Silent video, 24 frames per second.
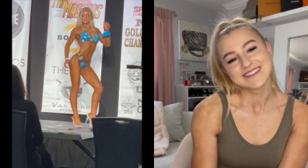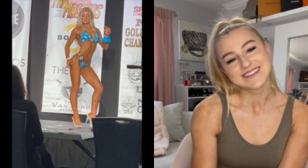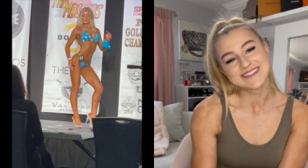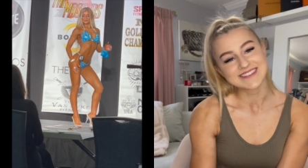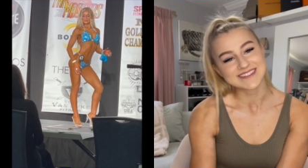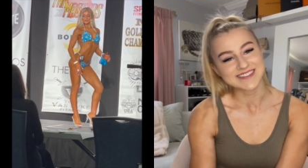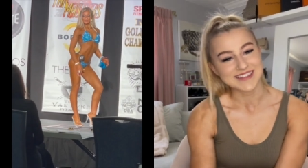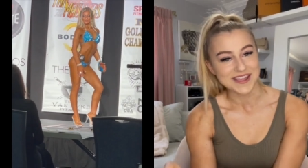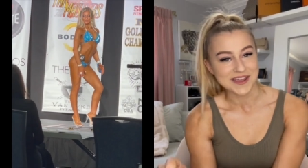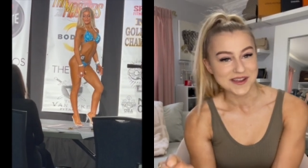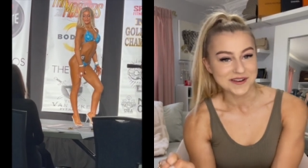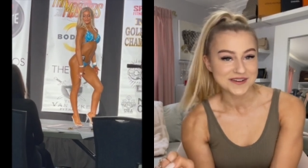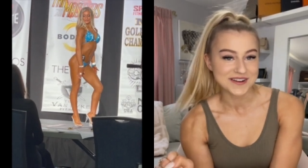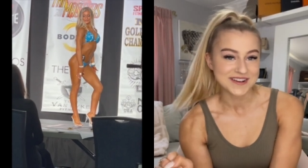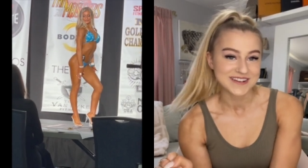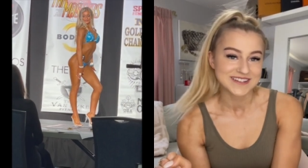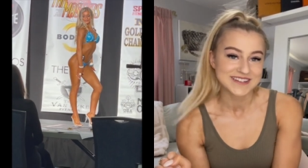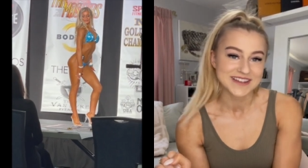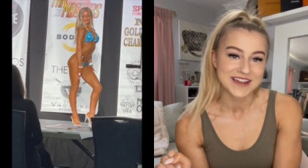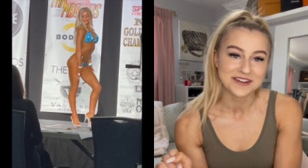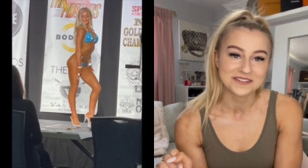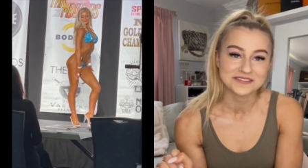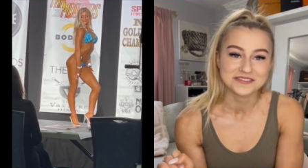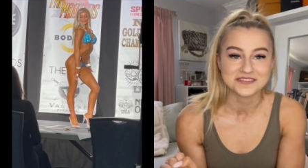staring
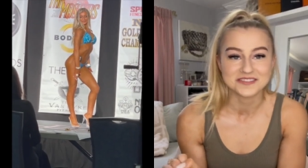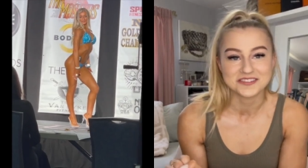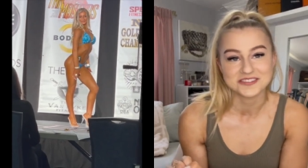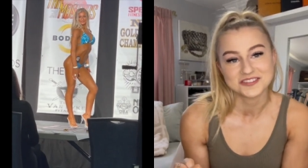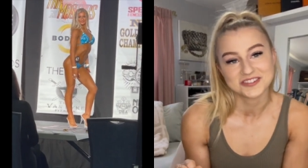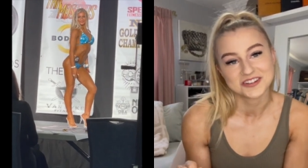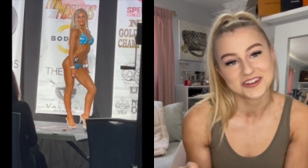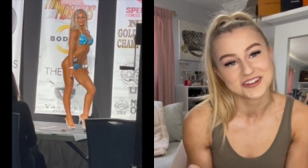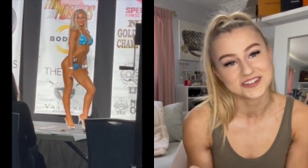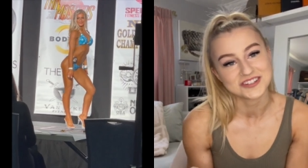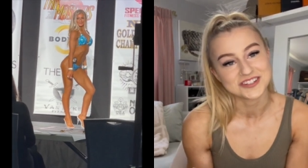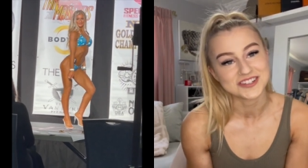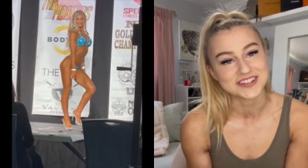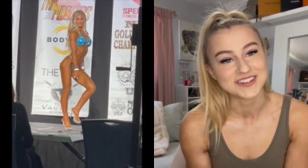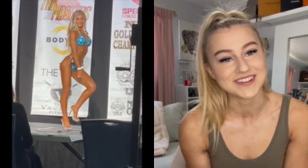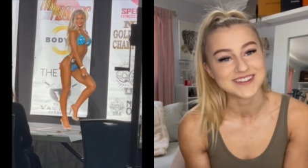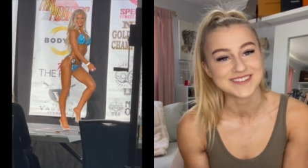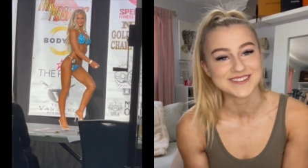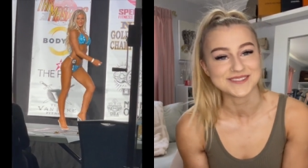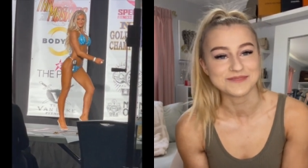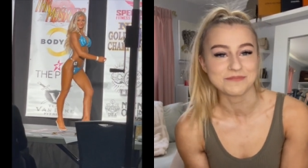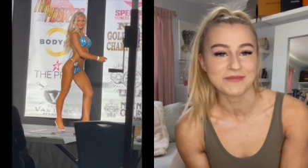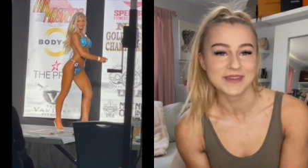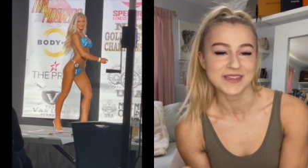down the
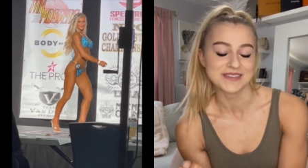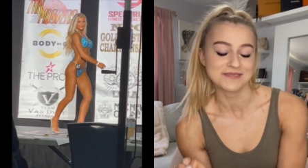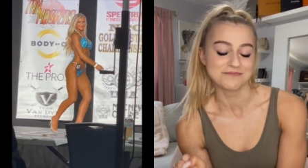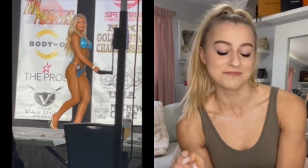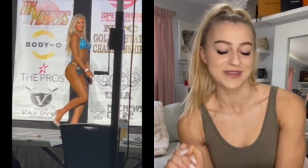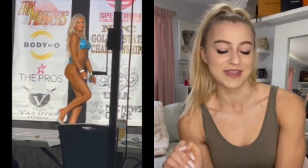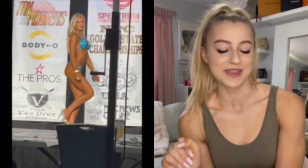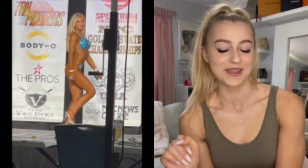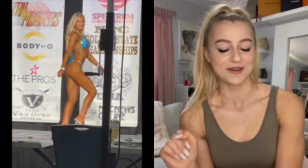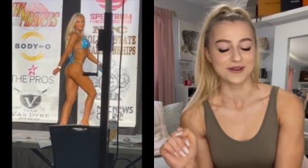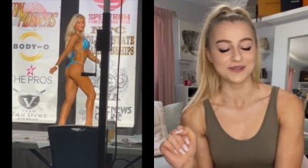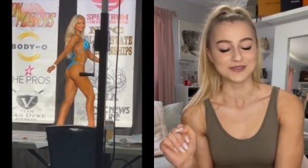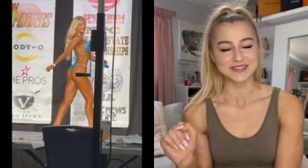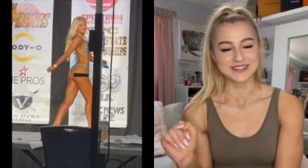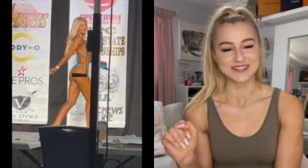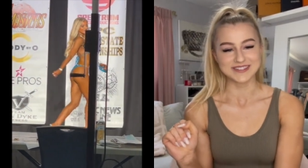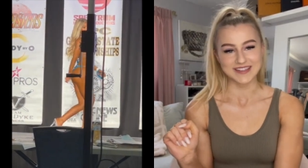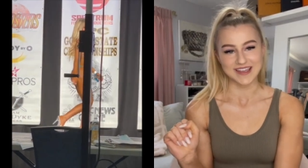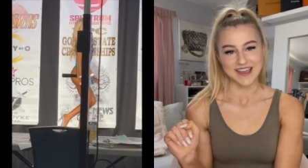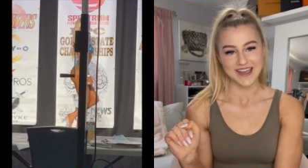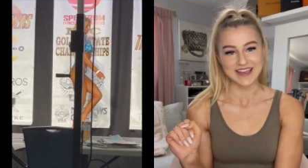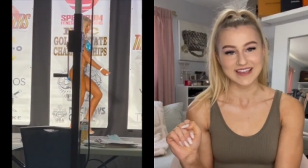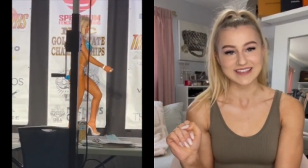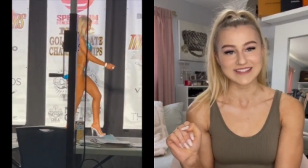judges, being all
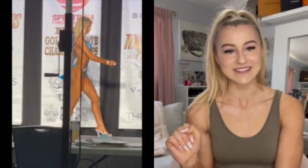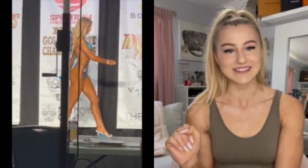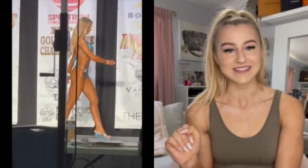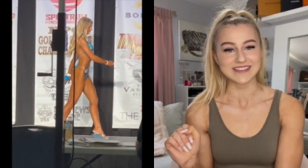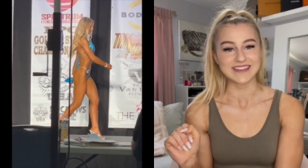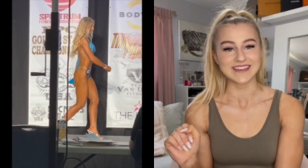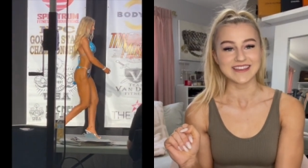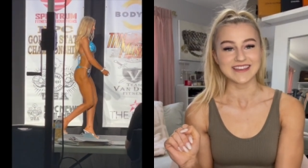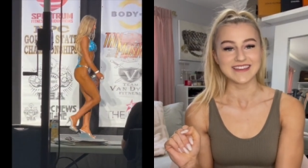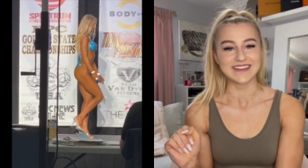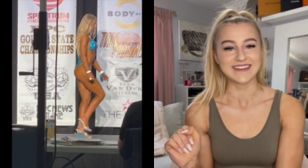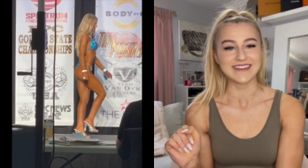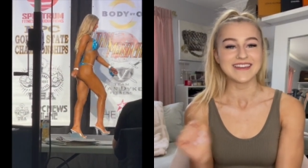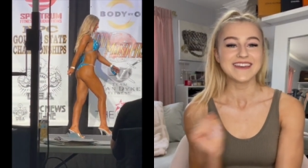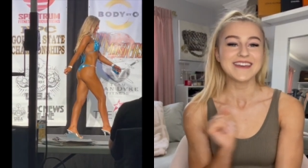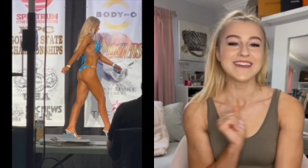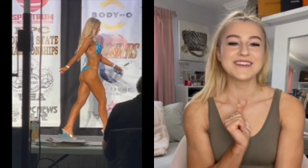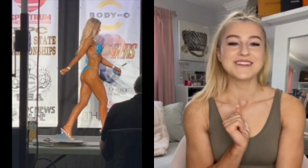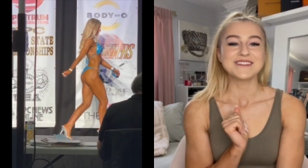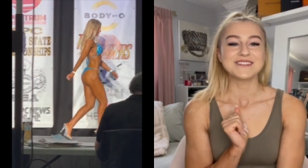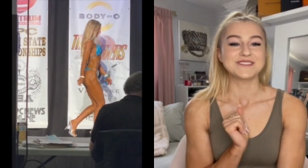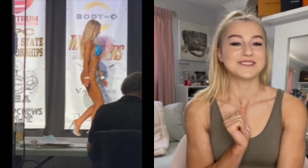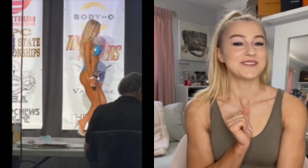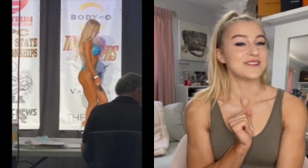sassy.
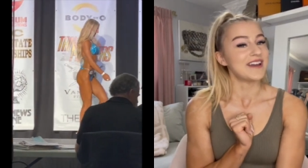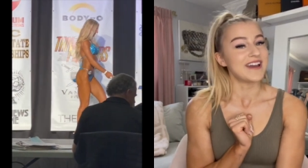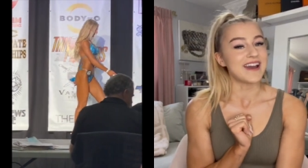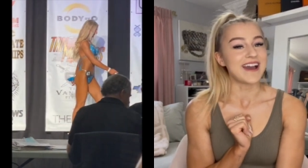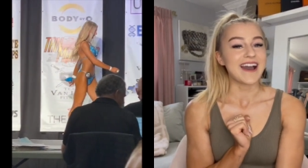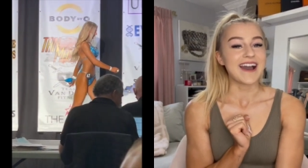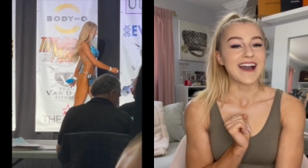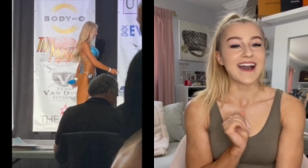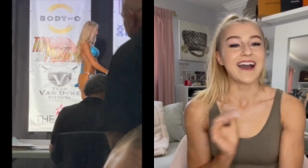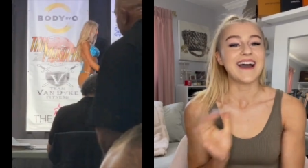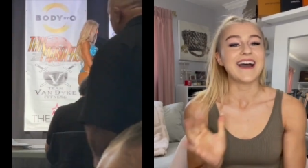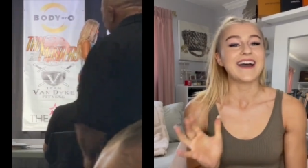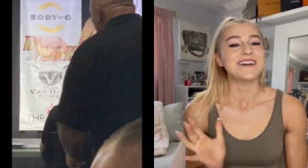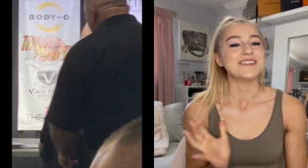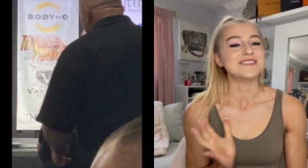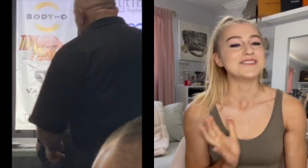So yeah, I